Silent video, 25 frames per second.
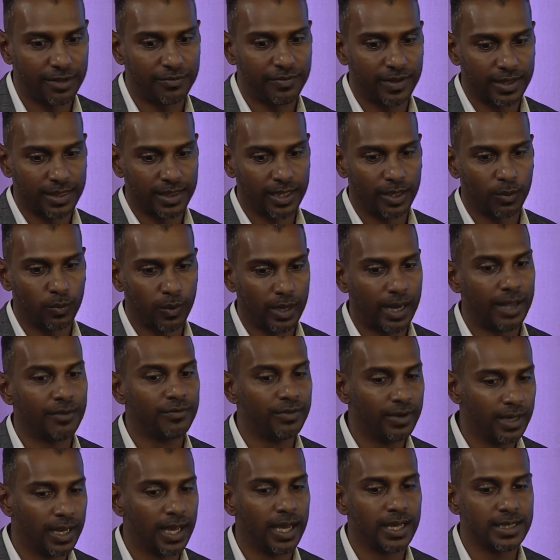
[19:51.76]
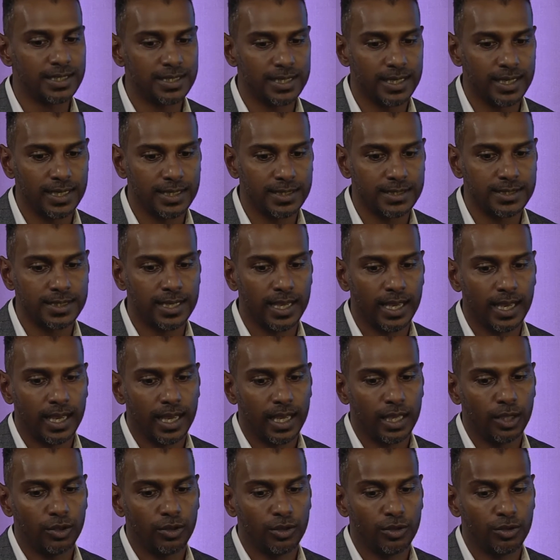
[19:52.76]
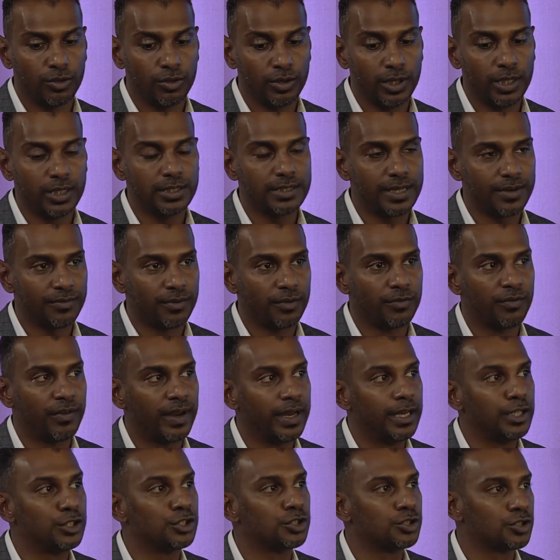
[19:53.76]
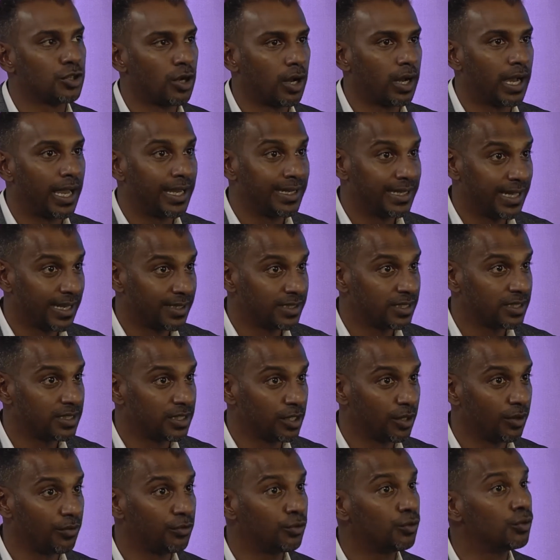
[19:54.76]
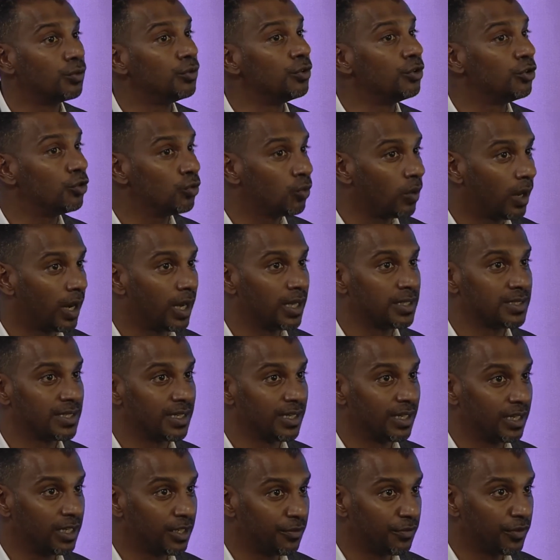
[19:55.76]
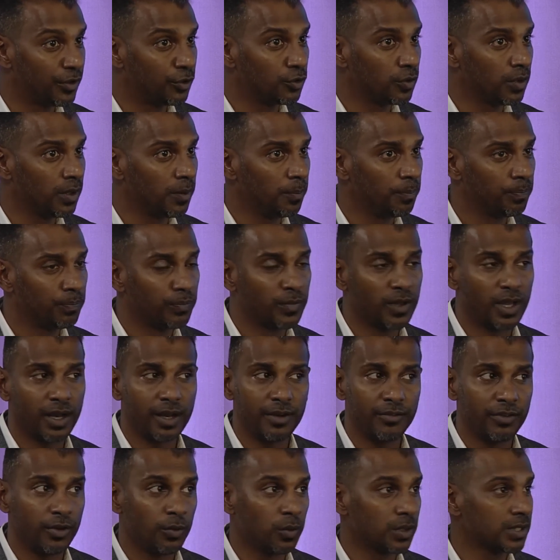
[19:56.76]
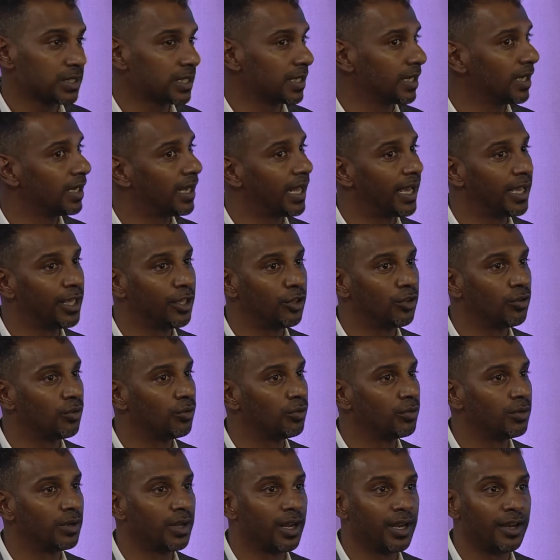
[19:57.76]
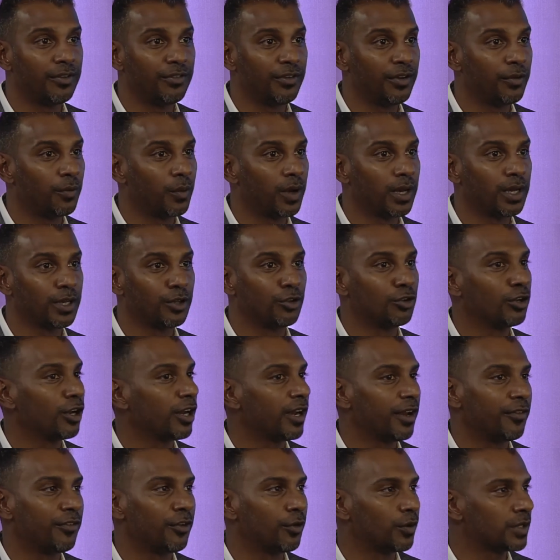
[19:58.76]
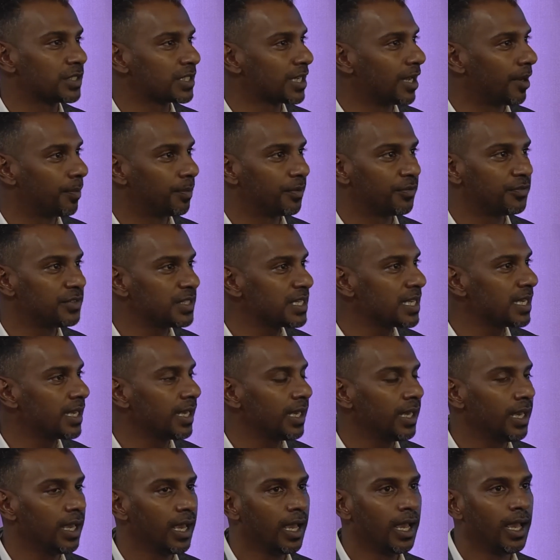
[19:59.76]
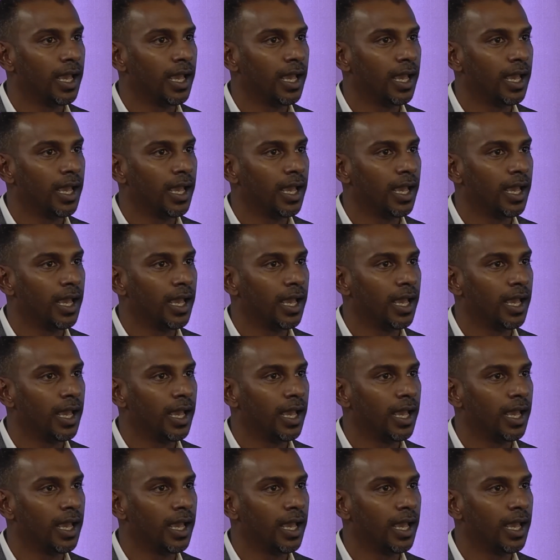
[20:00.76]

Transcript: I think what I've learned is you need to have a very strong identity of who you are as an individual. Not everyone's going to like you. You're not everyone's cup of tea.